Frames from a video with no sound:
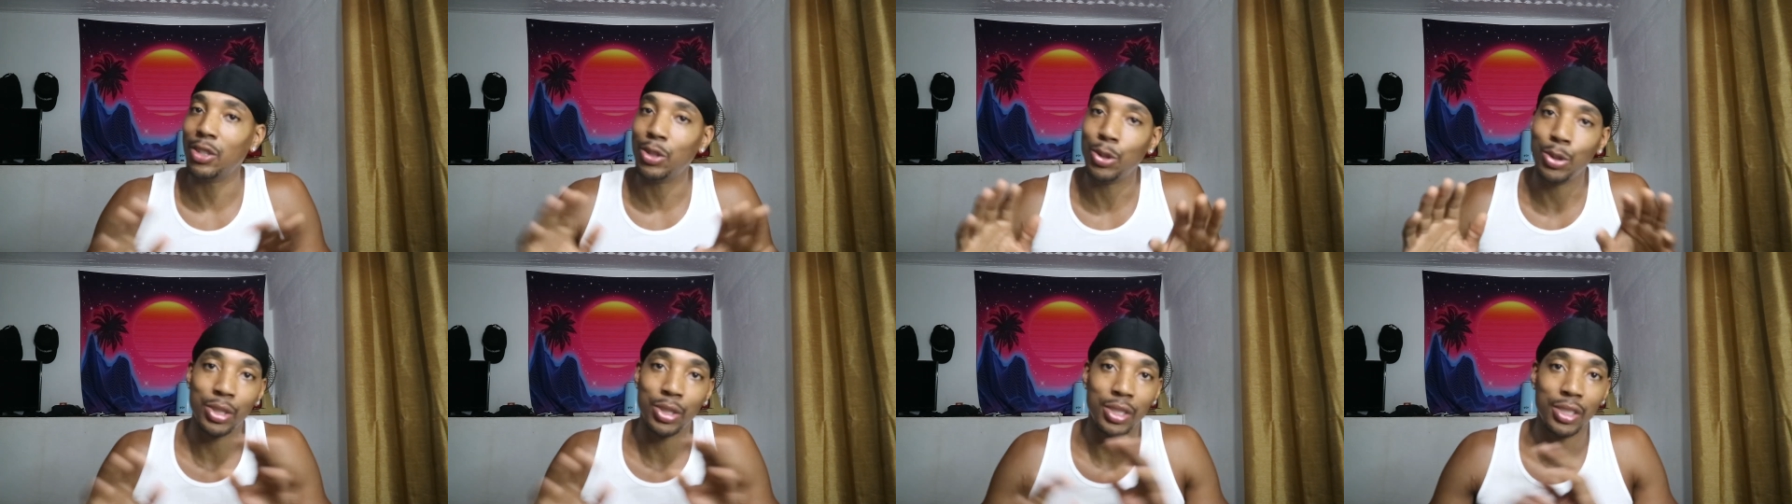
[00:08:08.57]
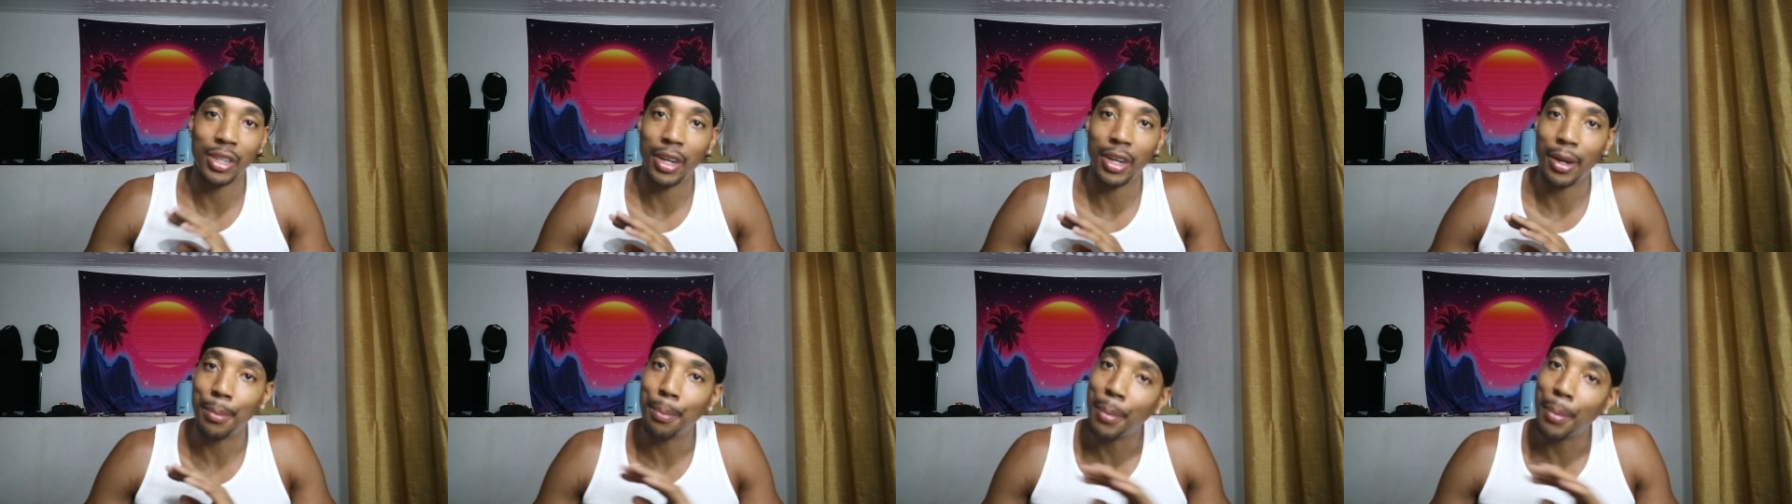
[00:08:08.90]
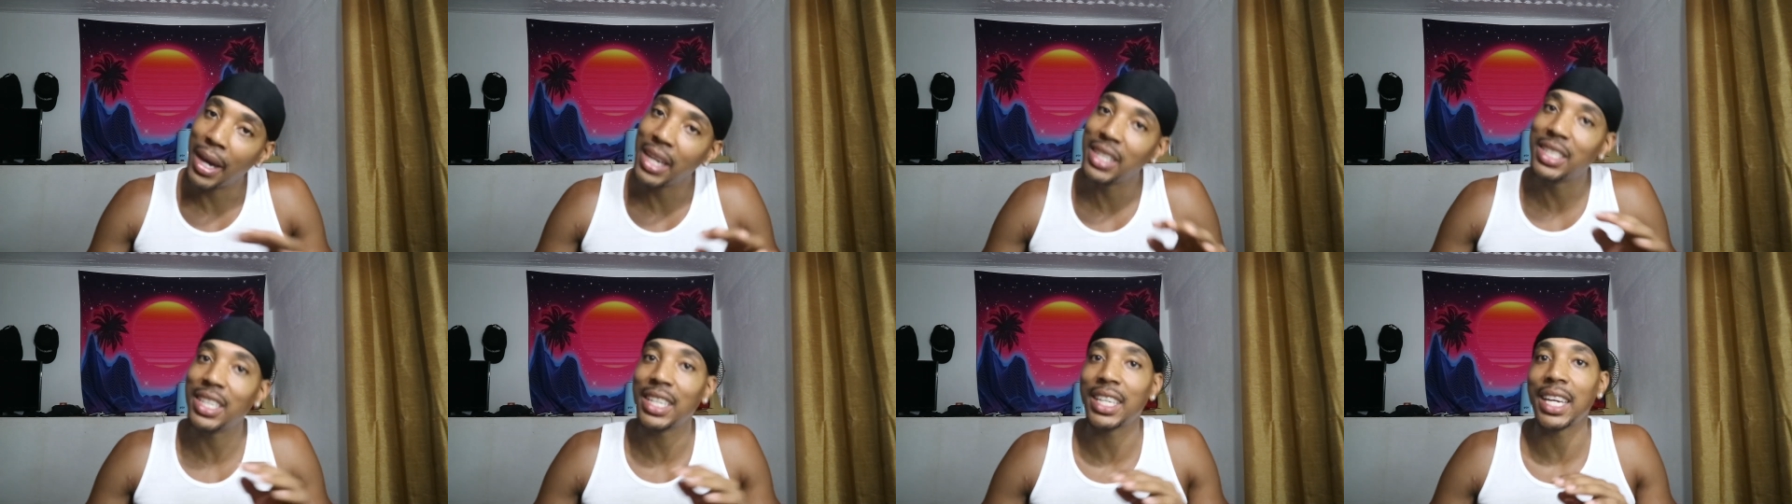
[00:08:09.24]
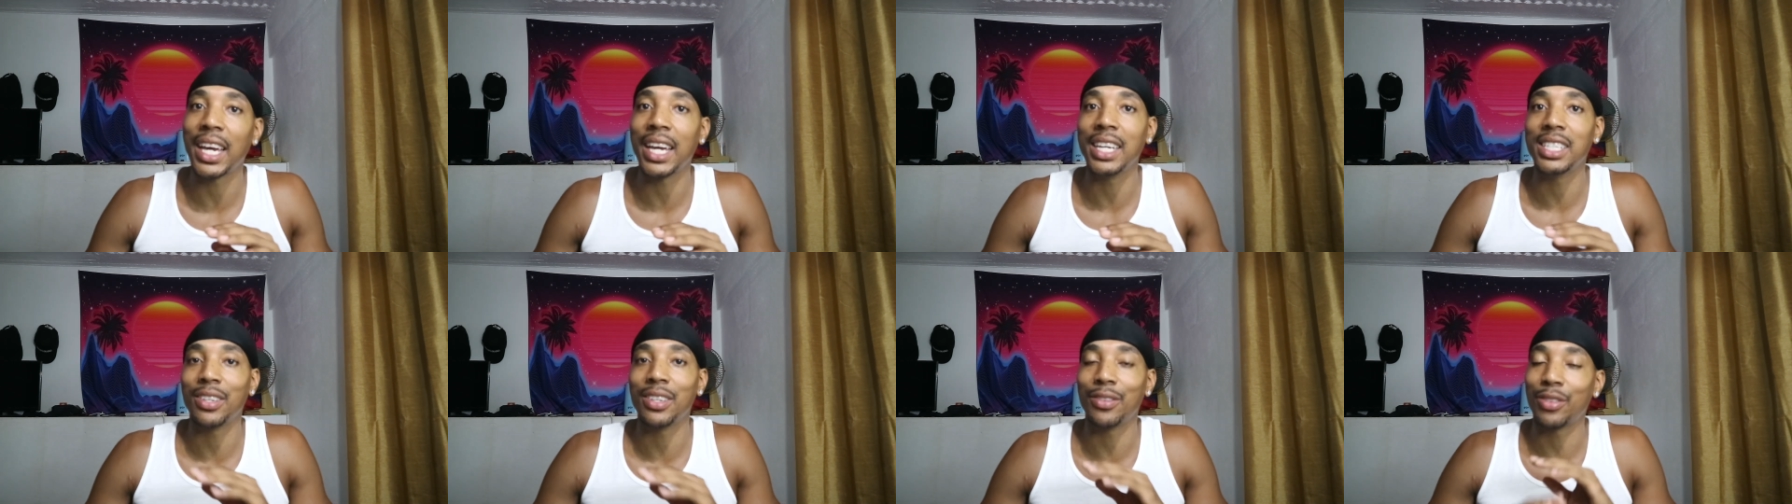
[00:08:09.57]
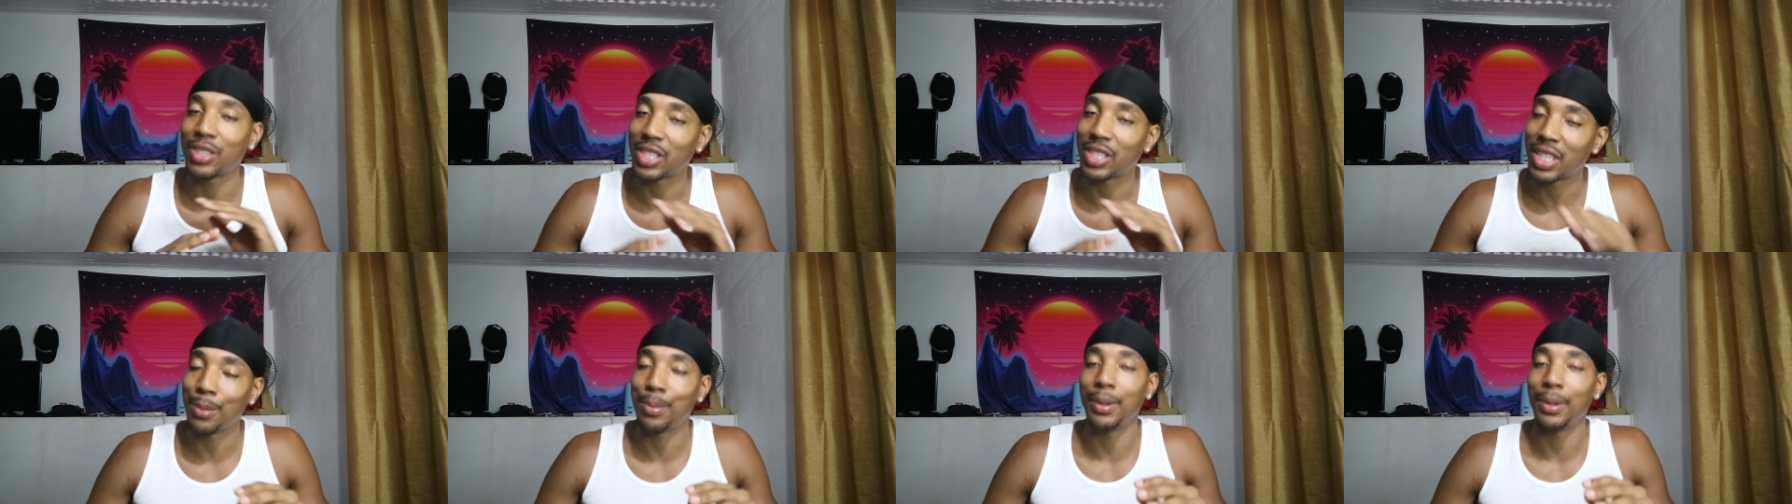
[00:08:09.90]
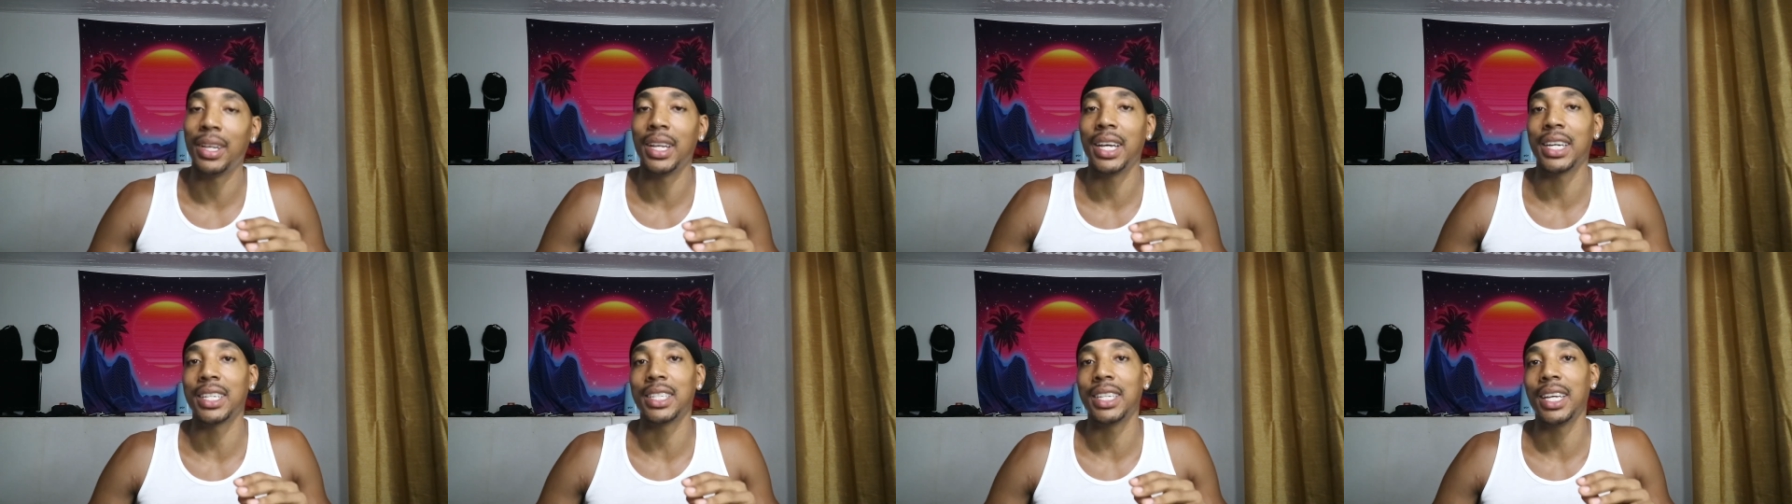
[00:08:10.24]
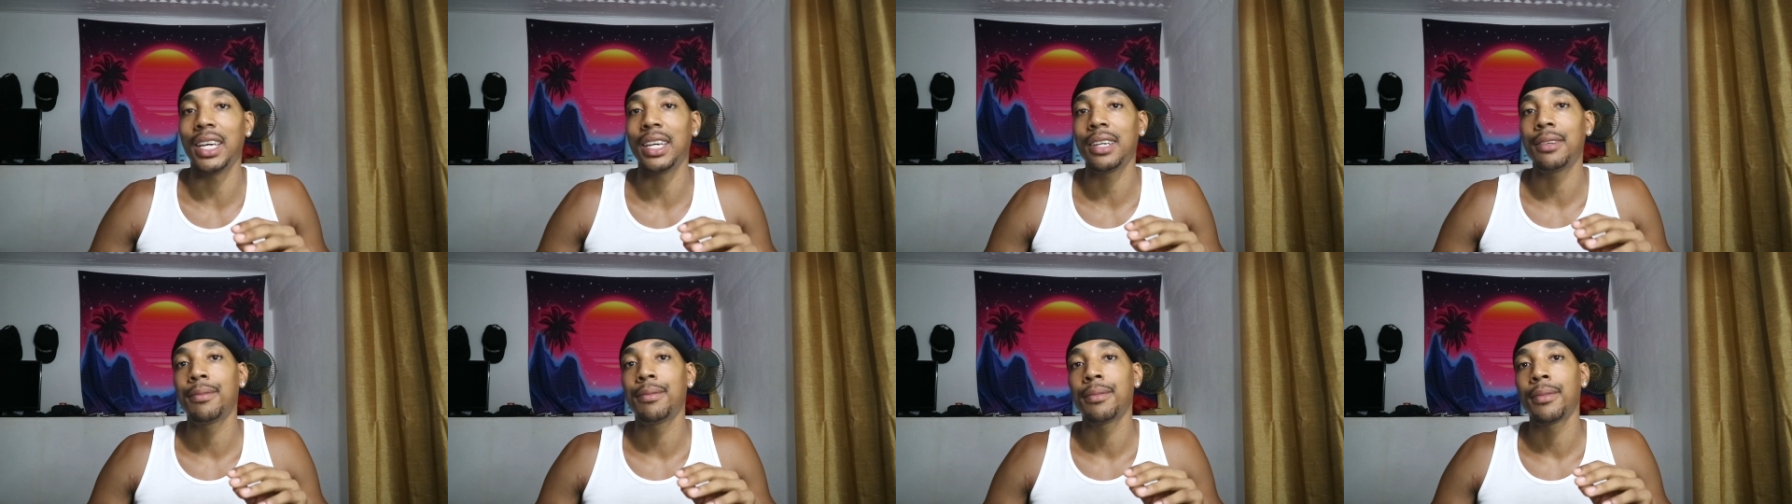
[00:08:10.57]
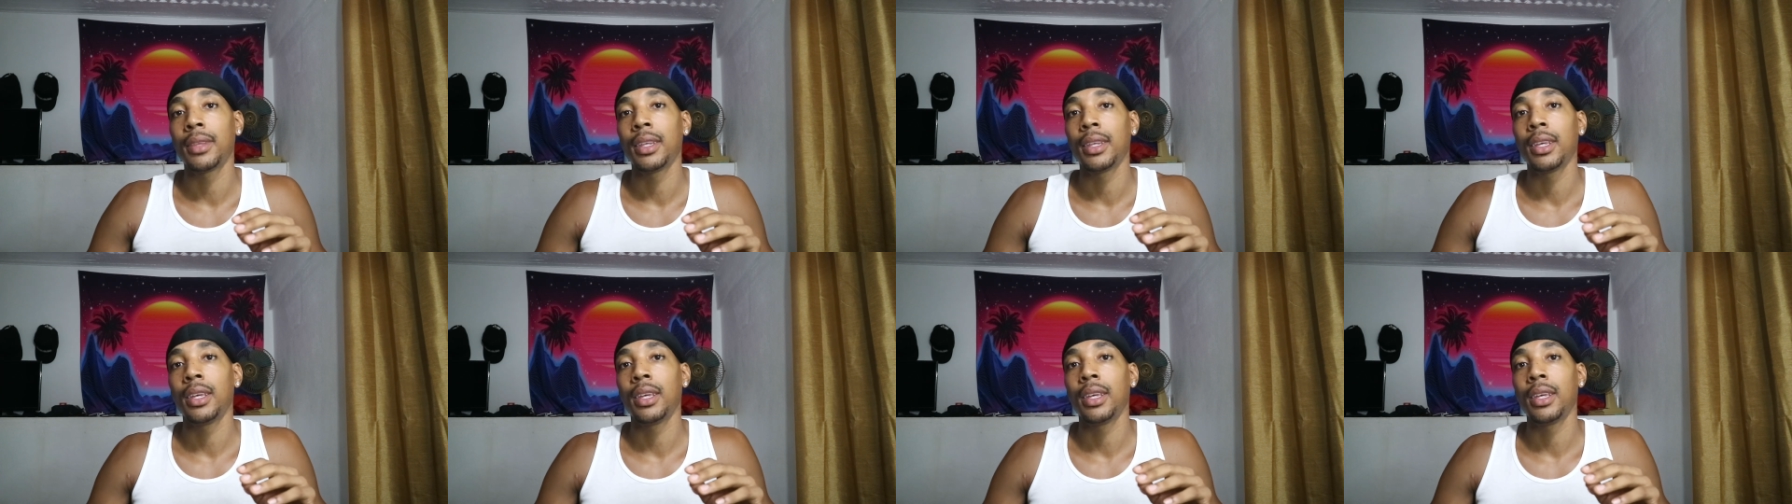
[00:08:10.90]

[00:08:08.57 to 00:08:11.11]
You're losing out on major gains if you're skipping leg day.